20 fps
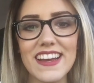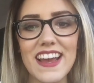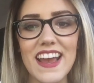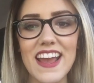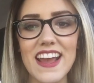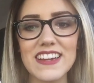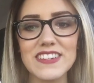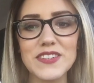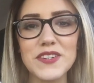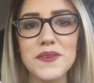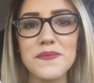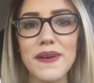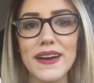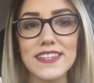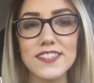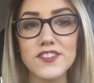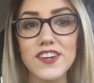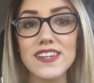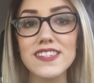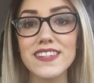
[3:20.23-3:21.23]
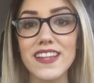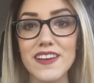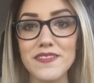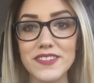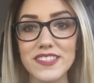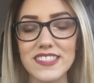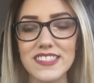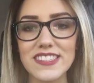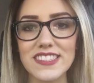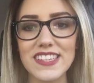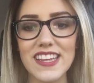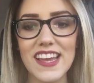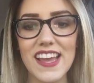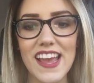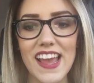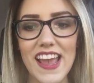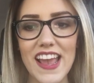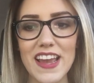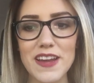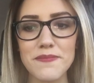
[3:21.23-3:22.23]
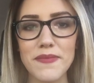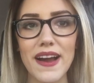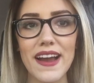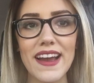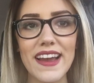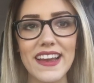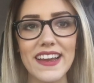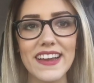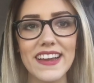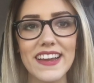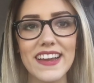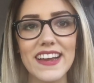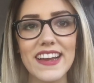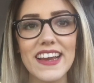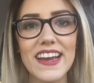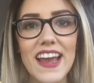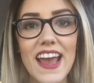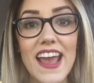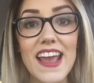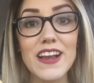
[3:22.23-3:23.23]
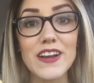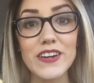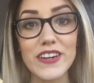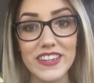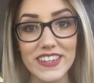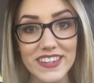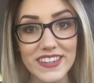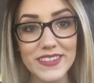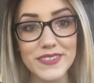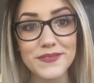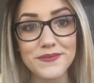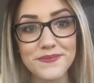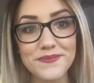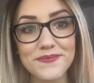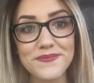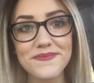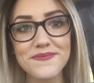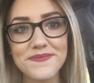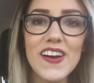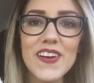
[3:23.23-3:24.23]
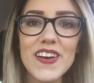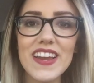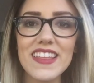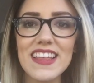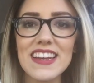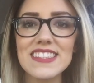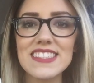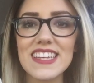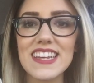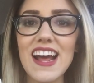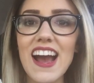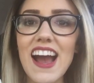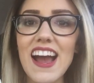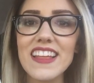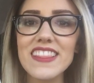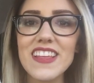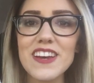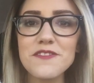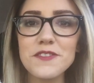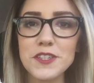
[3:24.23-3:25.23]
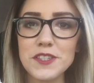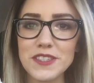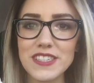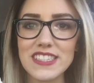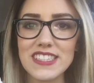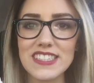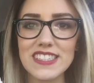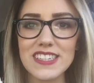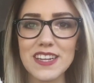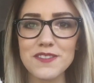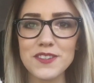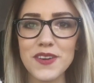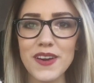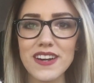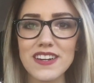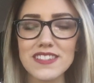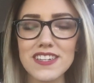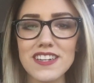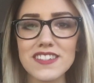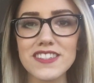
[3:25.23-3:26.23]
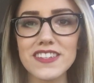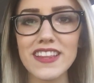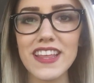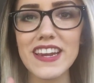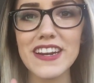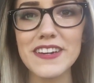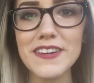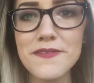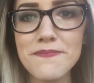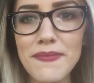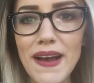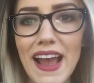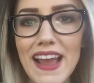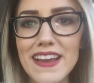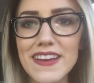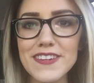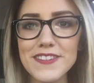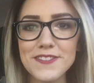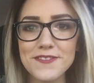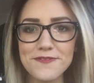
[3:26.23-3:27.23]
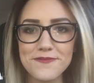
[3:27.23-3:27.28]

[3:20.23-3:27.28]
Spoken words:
and to my stress levels and my anger. Okay, that's it. I love you, Jesus loves you, and I'll talk to you later. Bye.